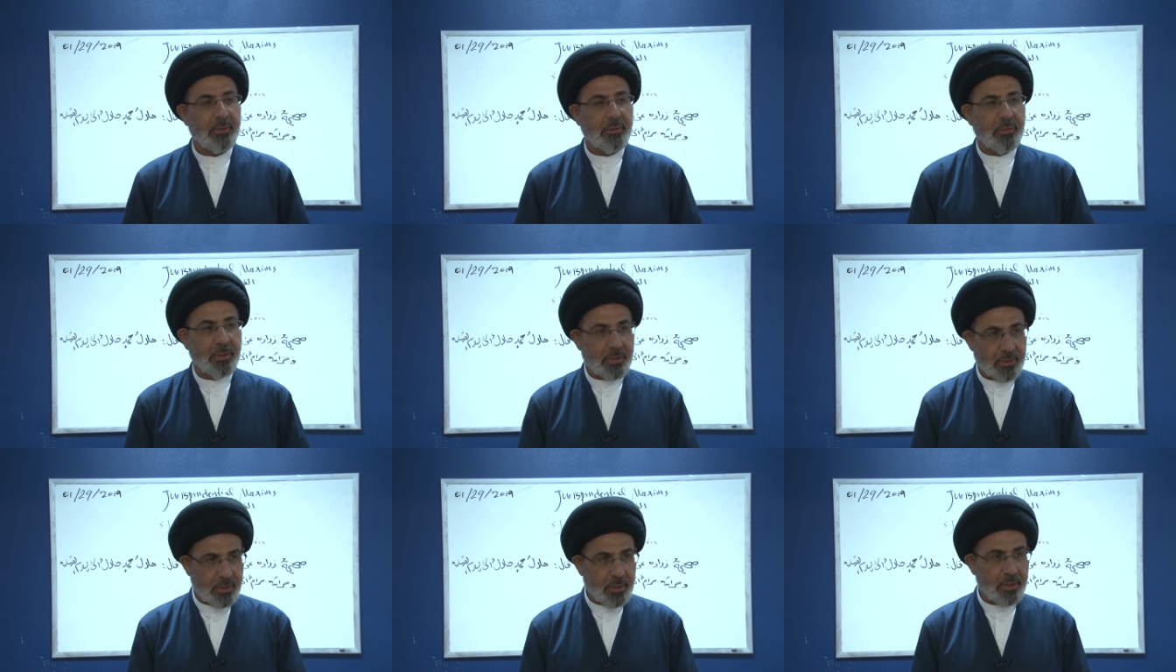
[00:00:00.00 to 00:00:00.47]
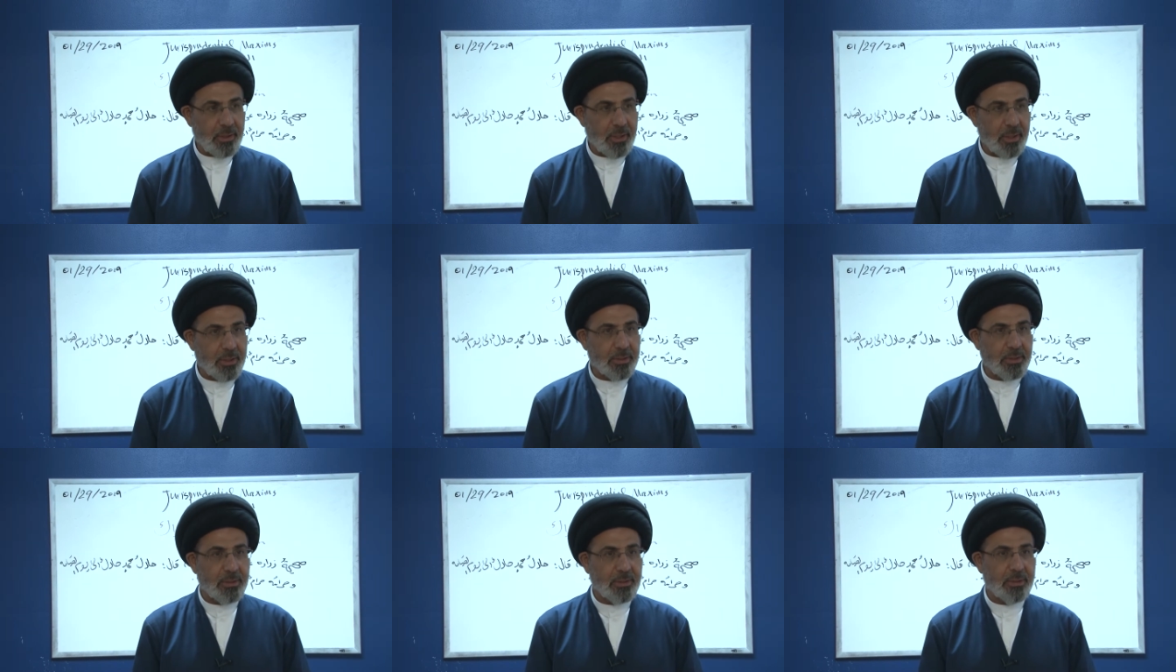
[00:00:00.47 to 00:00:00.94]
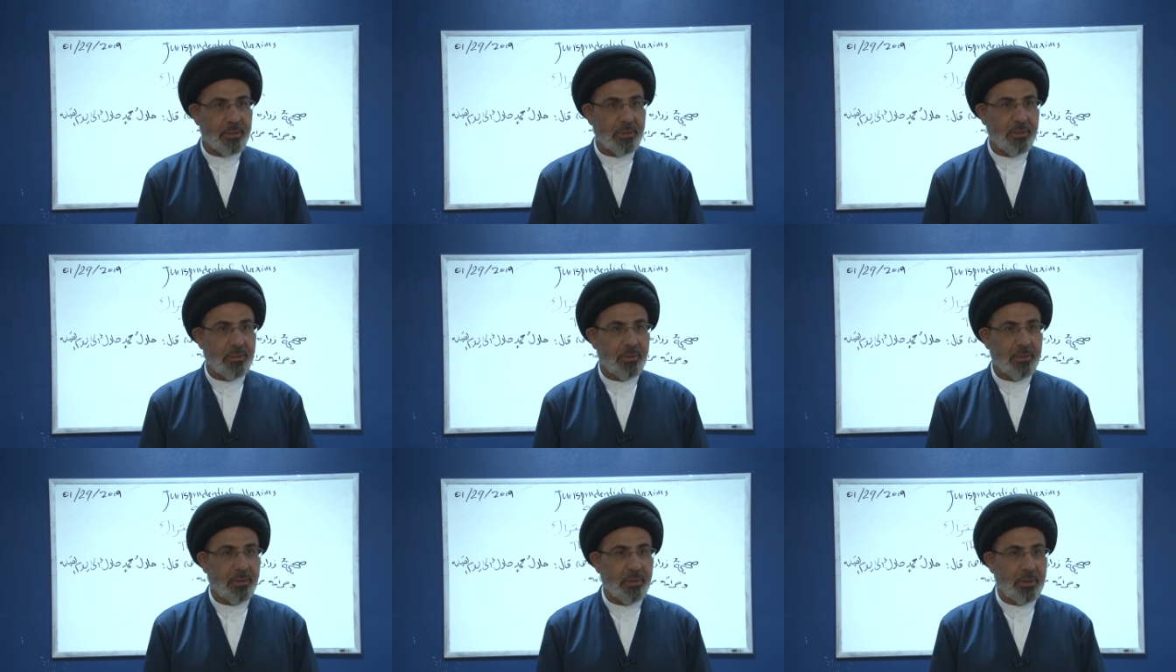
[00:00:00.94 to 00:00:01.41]
They say yes.
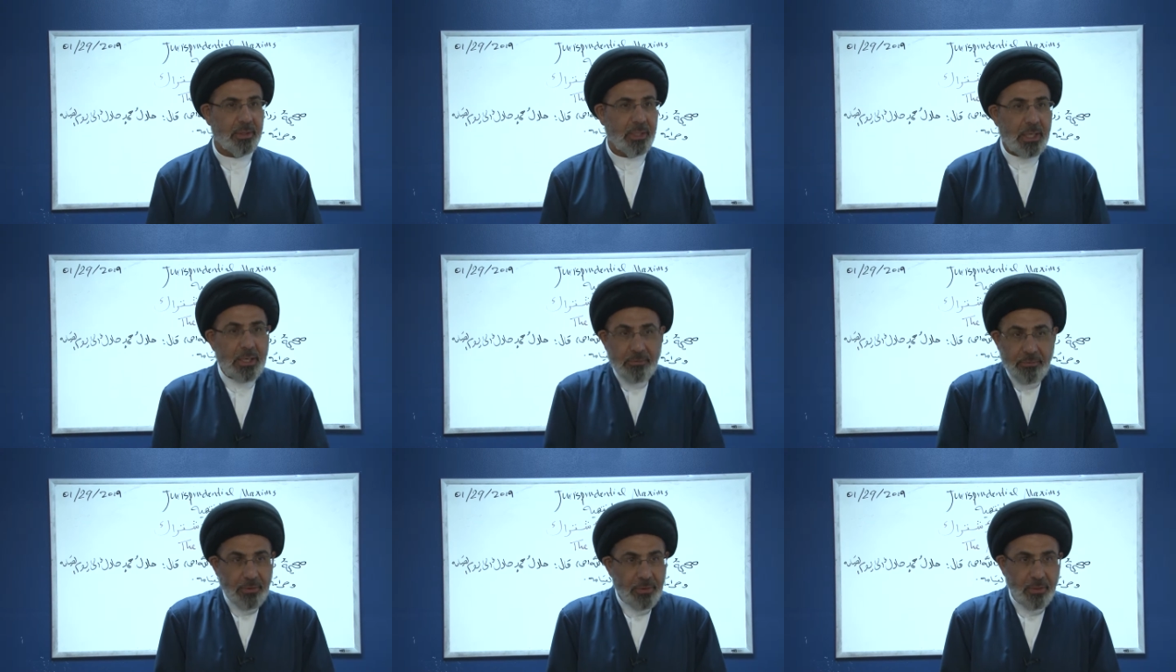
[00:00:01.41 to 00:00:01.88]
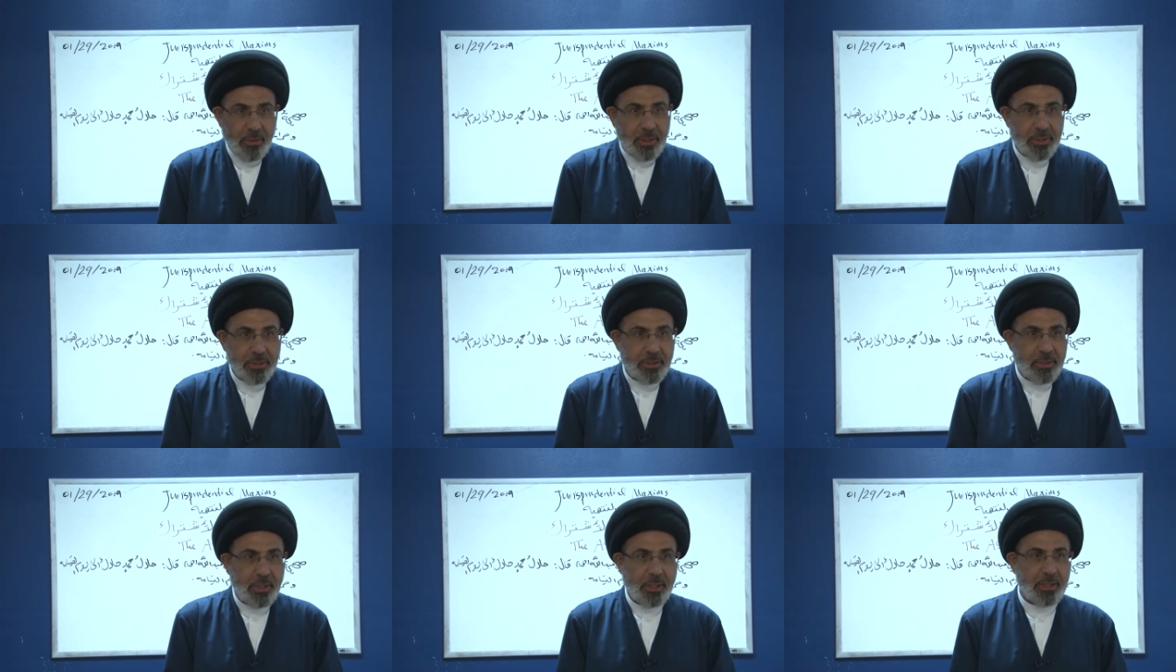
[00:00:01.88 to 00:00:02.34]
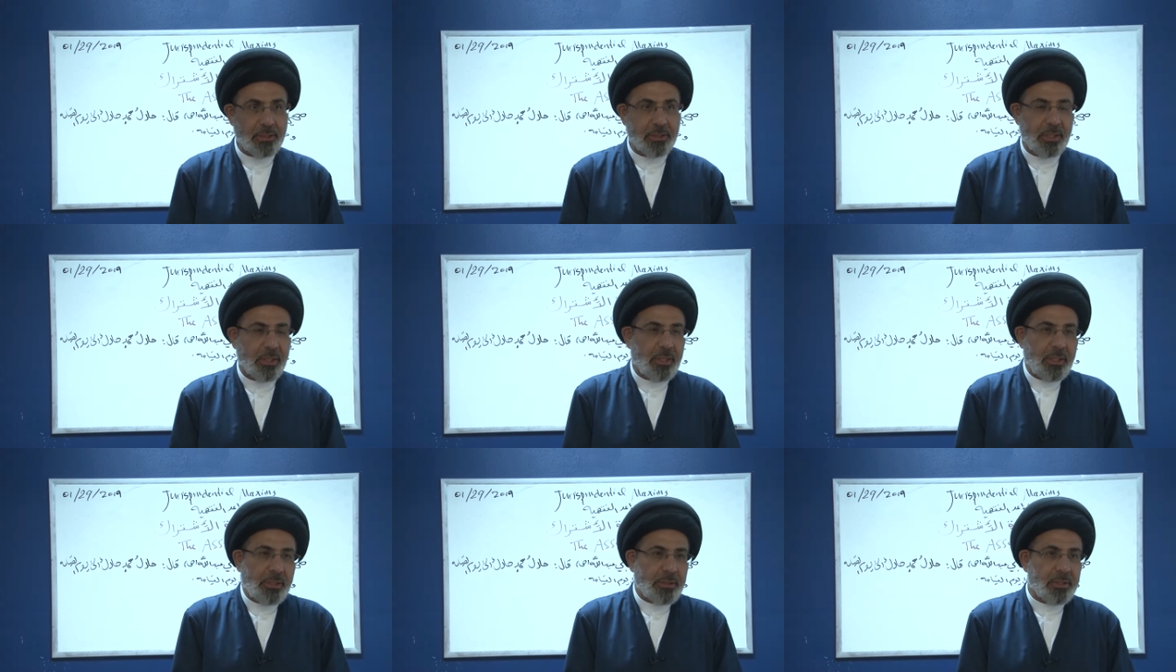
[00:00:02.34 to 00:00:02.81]
Even though
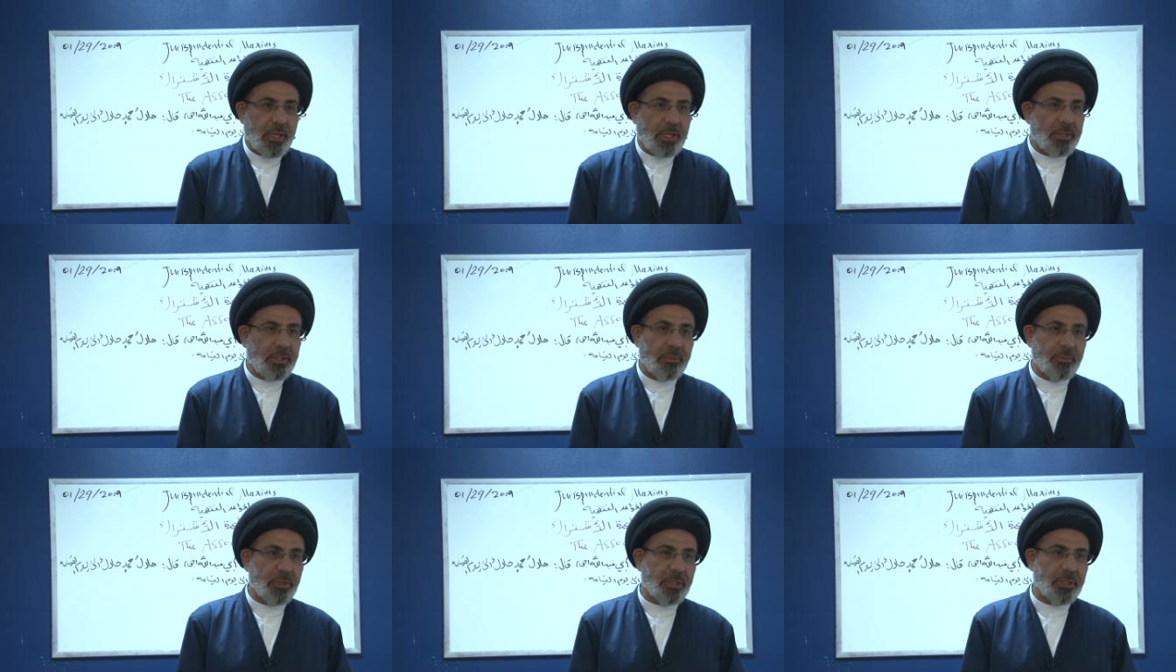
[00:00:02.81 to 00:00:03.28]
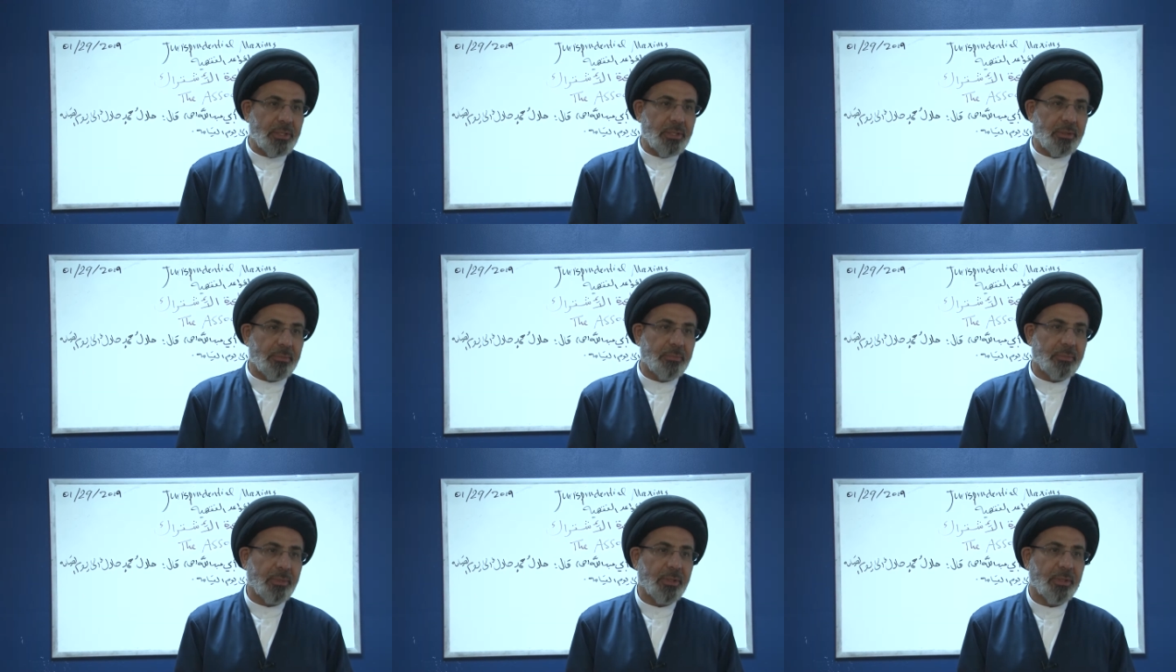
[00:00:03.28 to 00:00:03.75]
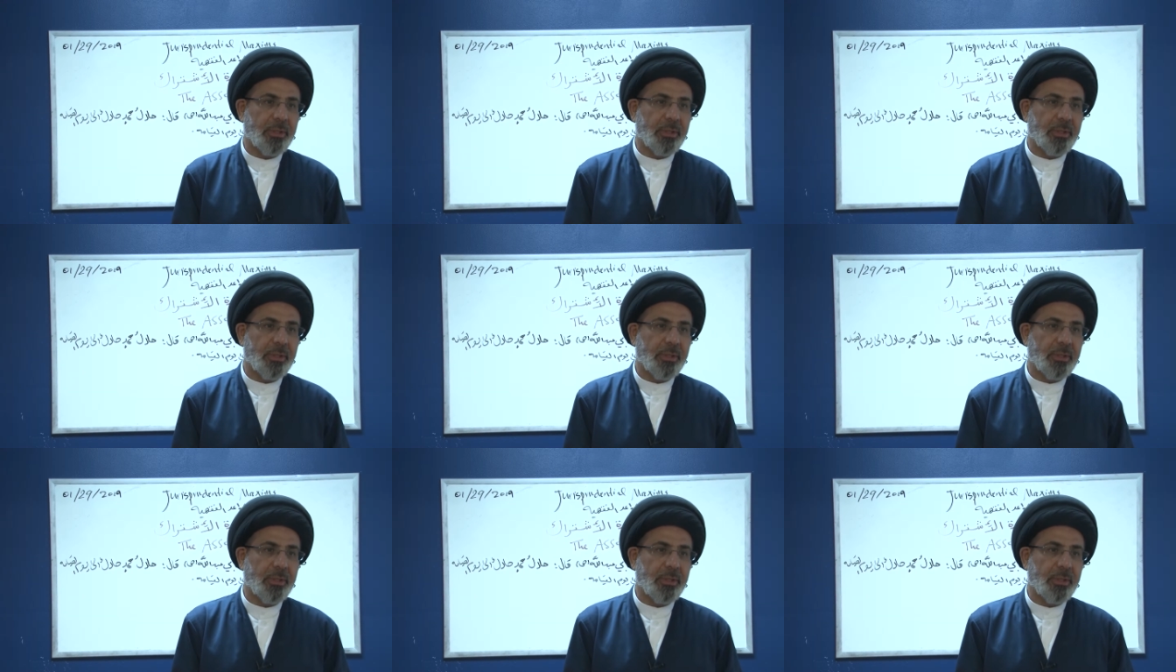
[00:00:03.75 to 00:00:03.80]
he's not a Muslim.